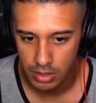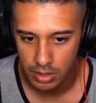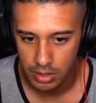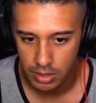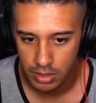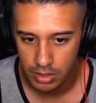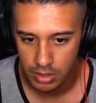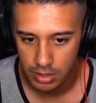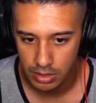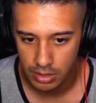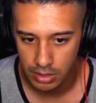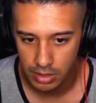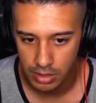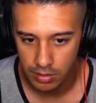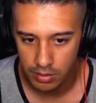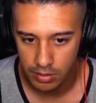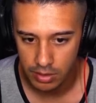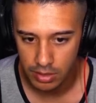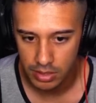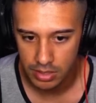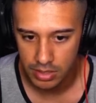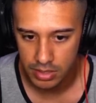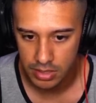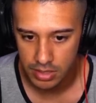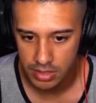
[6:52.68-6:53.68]

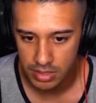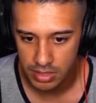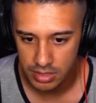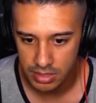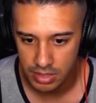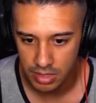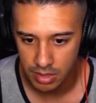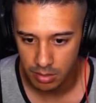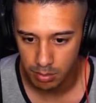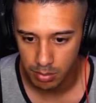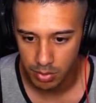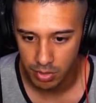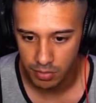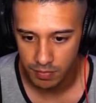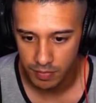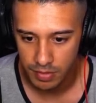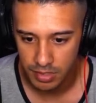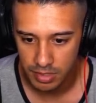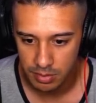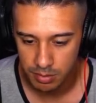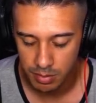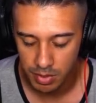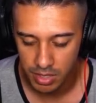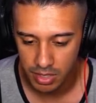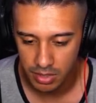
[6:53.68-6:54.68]
literally just sits in a perfect
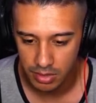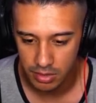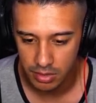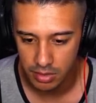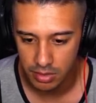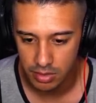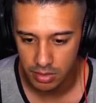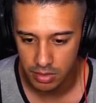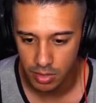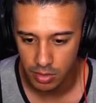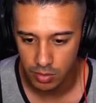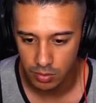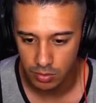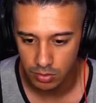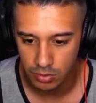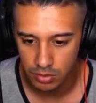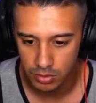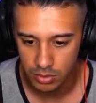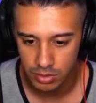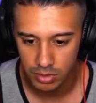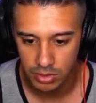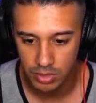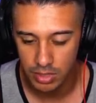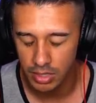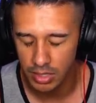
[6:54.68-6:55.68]
spot in the
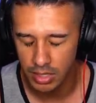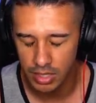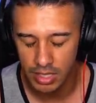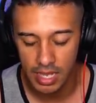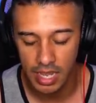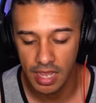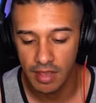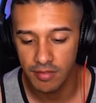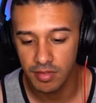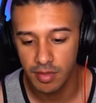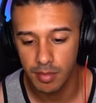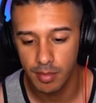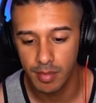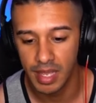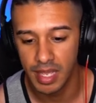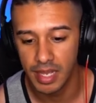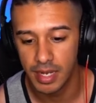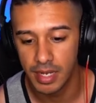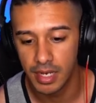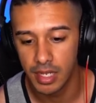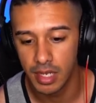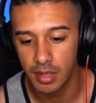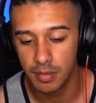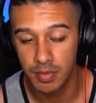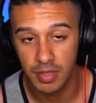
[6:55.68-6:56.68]
zones. They're gonna have to man
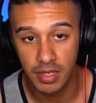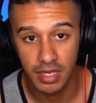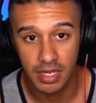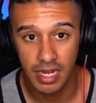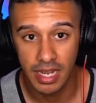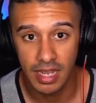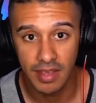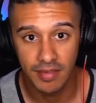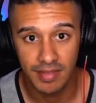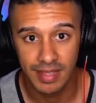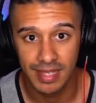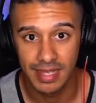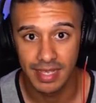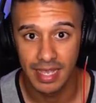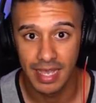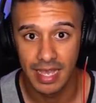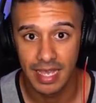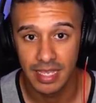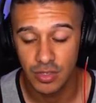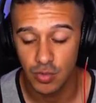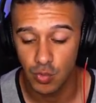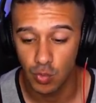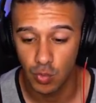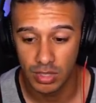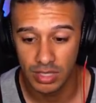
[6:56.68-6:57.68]
it up. They're gonna have to
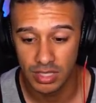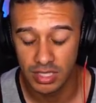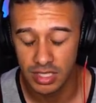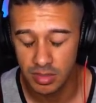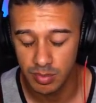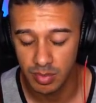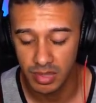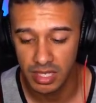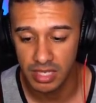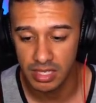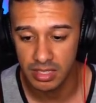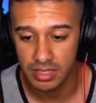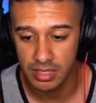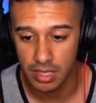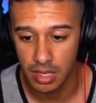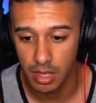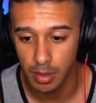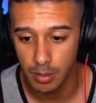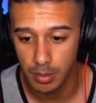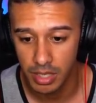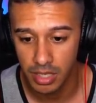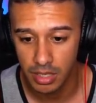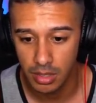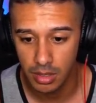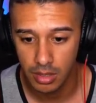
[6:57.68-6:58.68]
guess when this play is
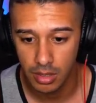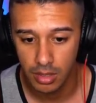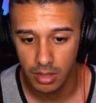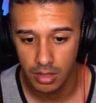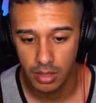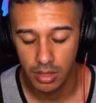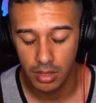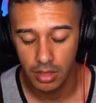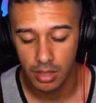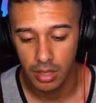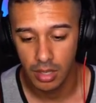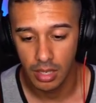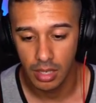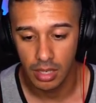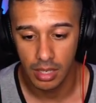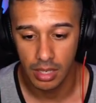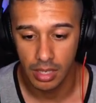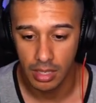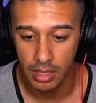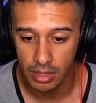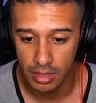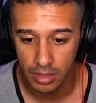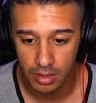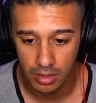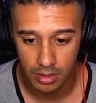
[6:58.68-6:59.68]
coming,
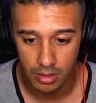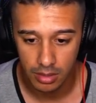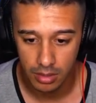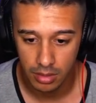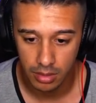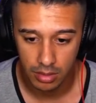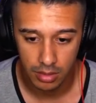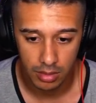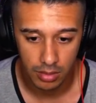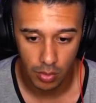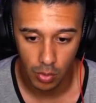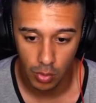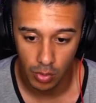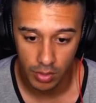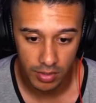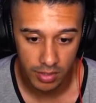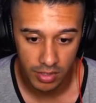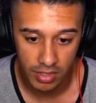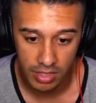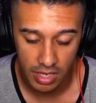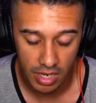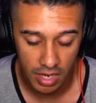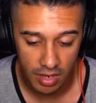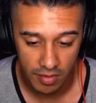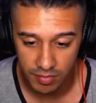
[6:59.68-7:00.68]
or they're
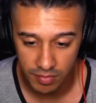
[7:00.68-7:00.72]
gonna have to